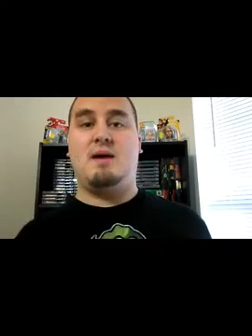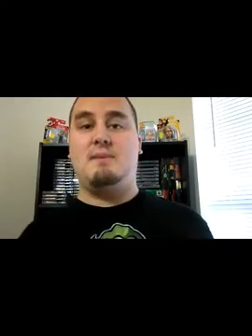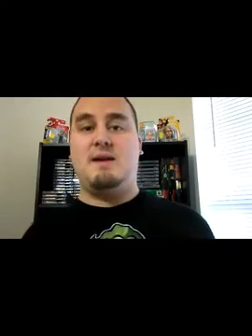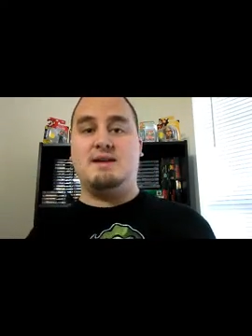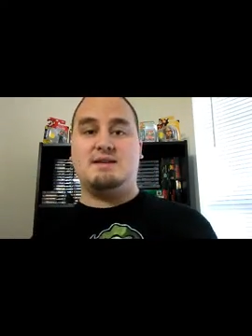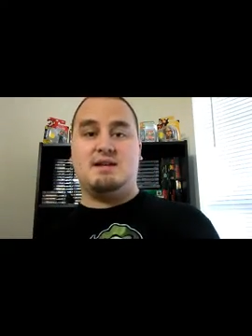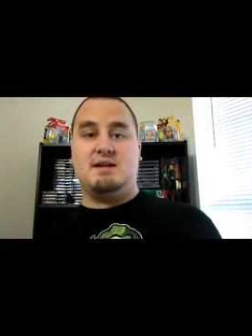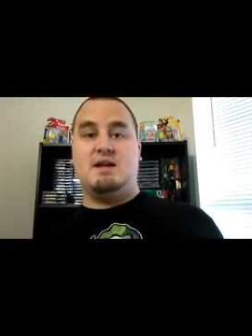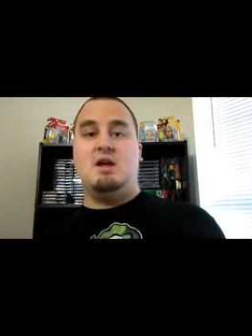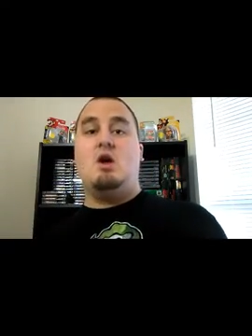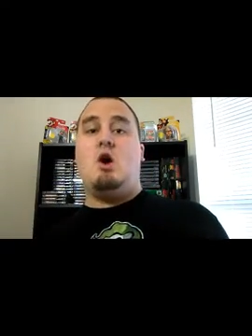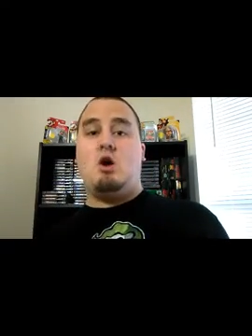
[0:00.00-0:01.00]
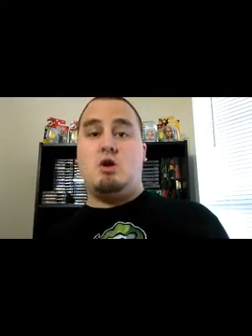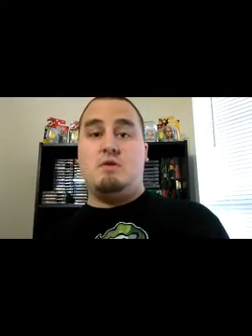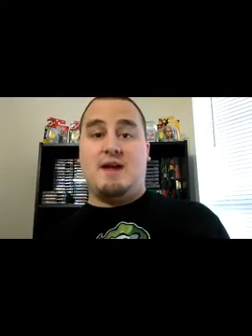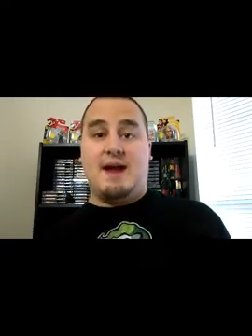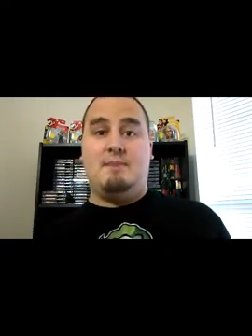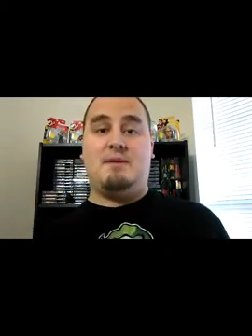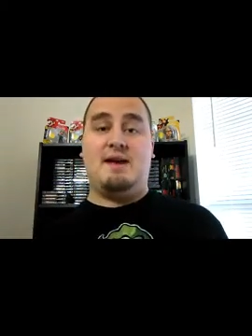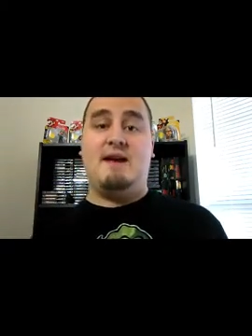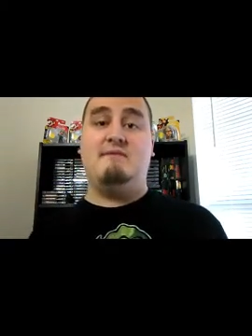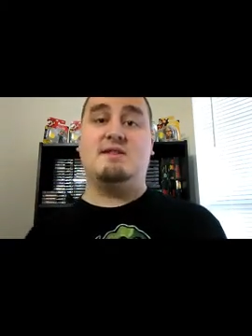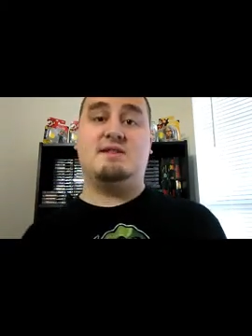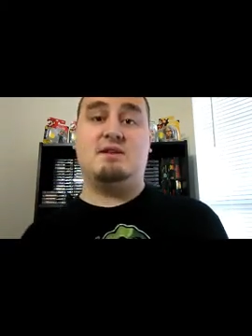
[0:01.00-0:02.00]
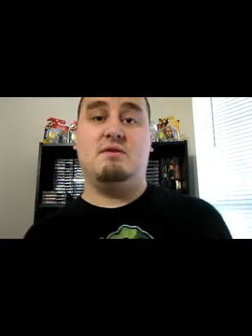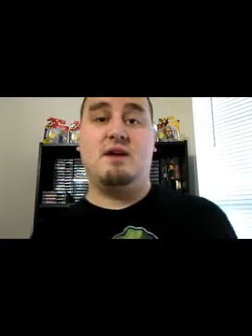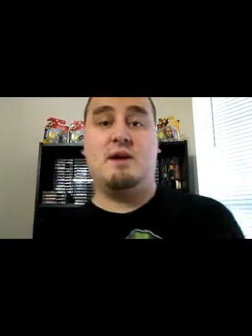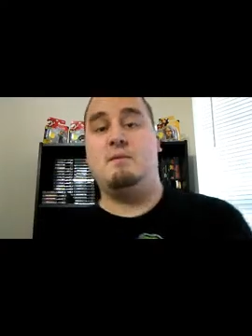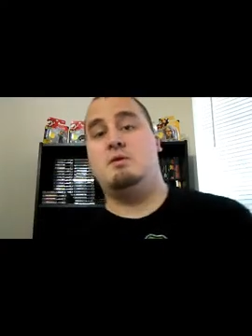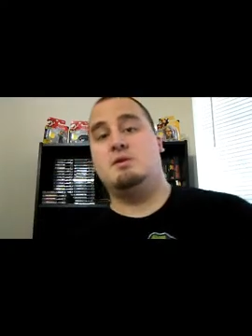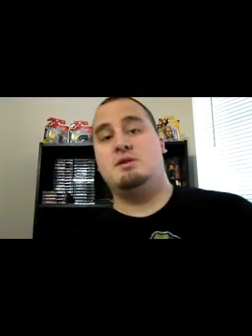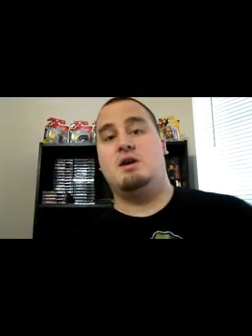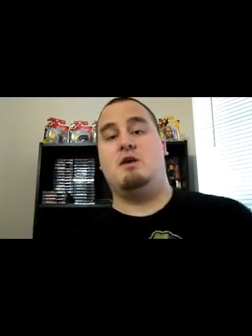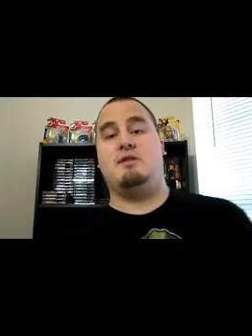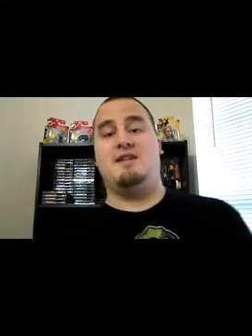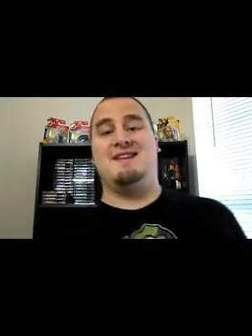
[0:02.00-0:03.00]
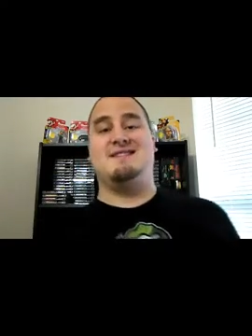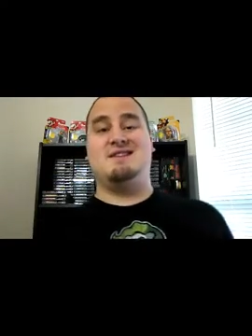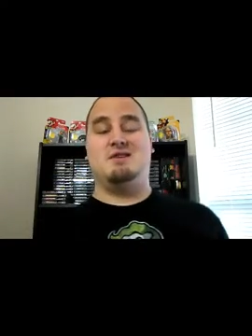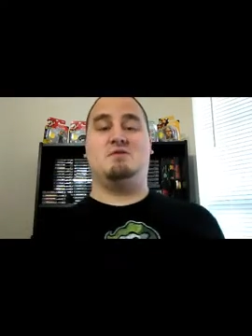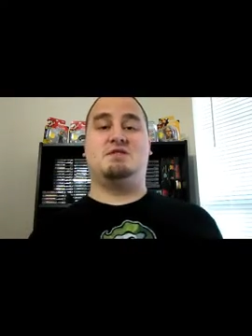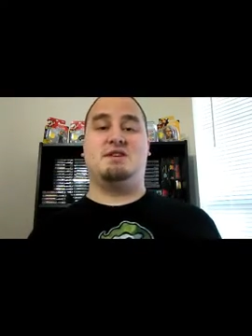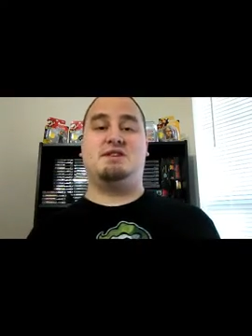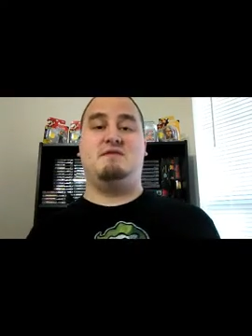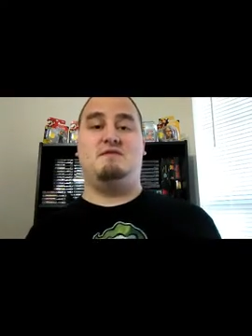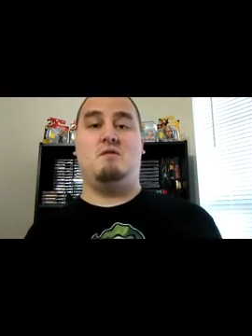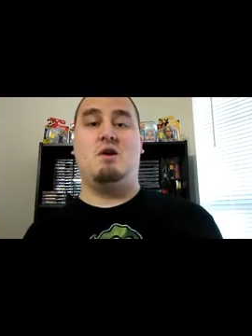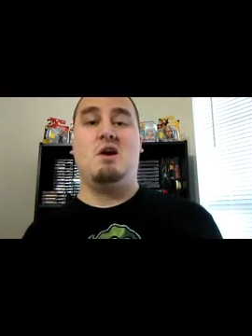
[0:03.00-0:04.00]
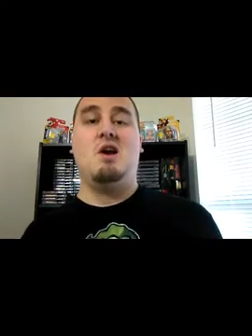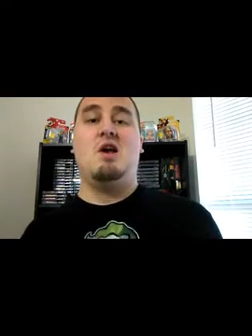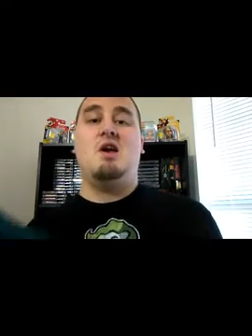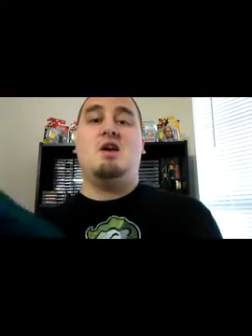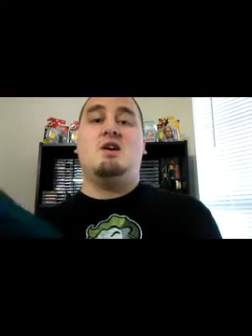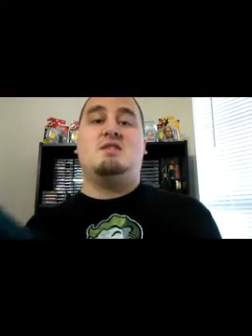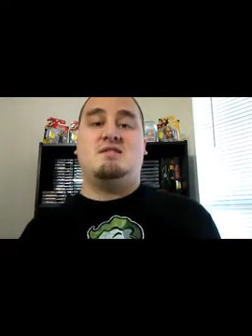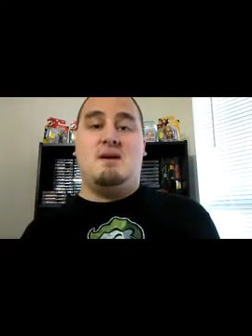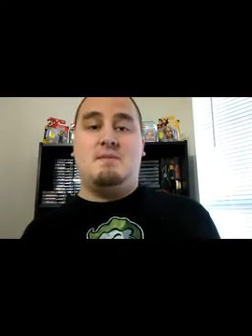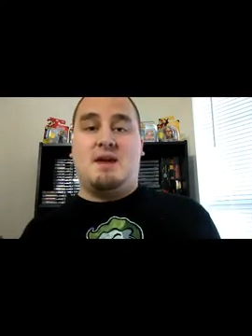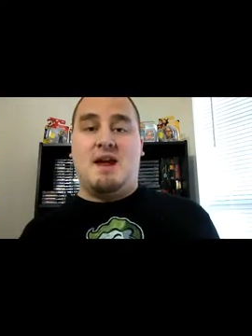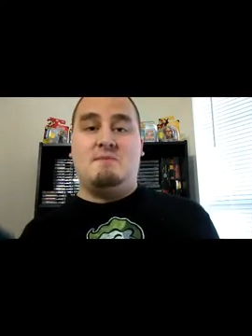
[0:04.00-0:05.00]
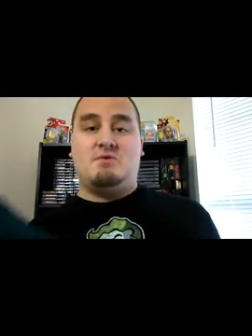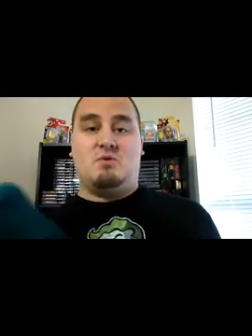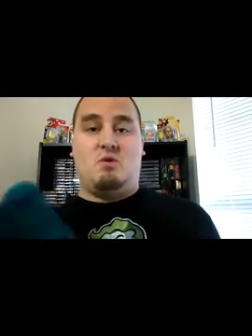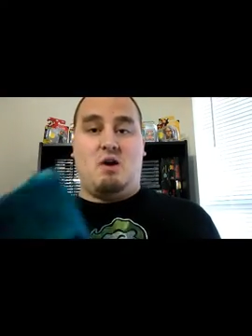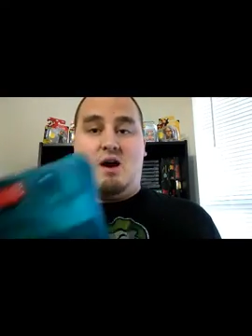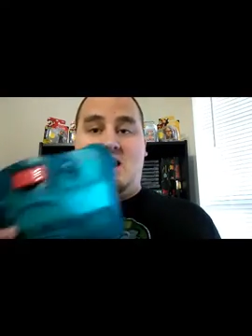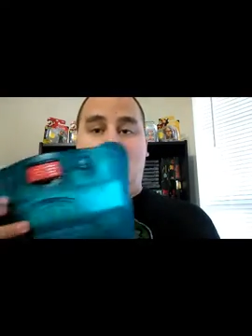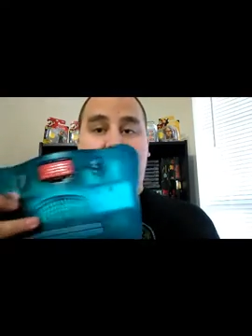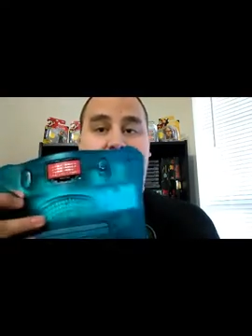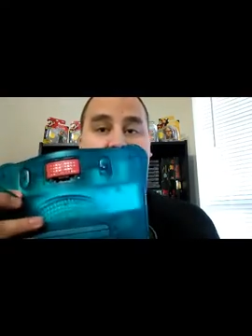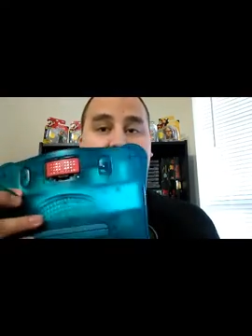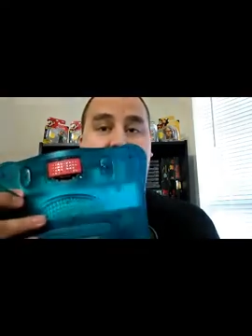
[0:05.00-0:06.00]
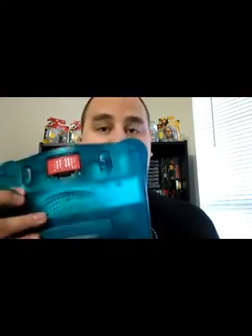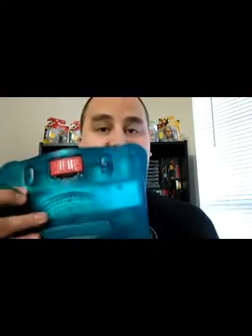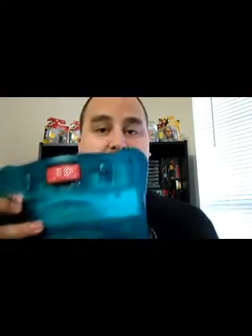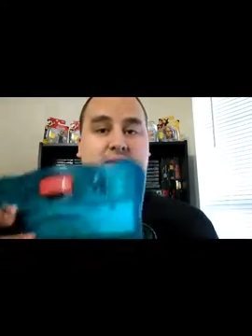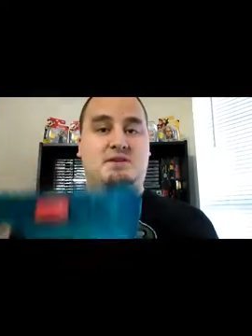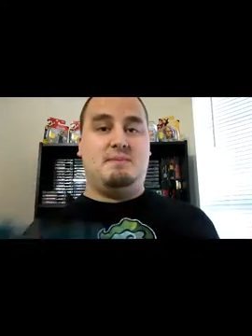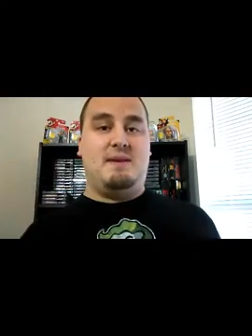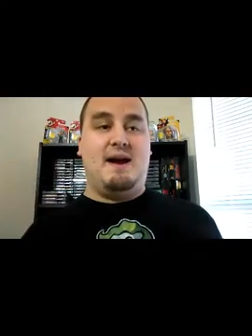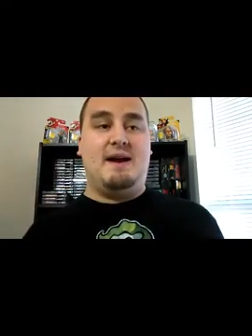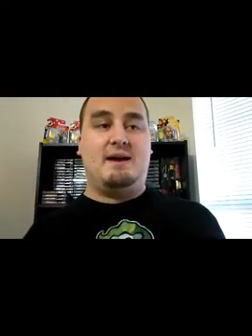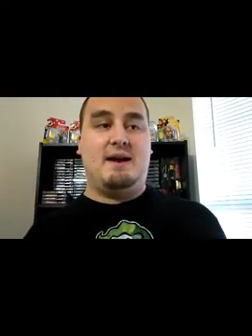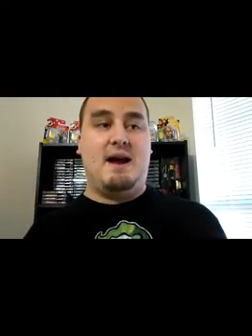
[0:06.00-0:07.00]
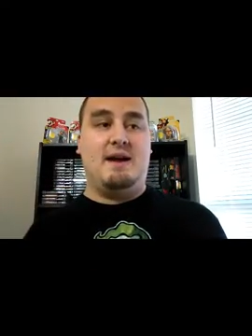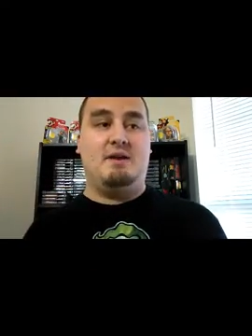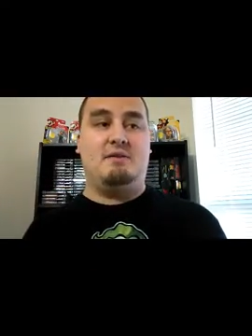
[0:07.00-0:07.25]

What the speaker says: play basically, or you can play every single game on the Nintendo 64. Some games require you to have that expansion pack. I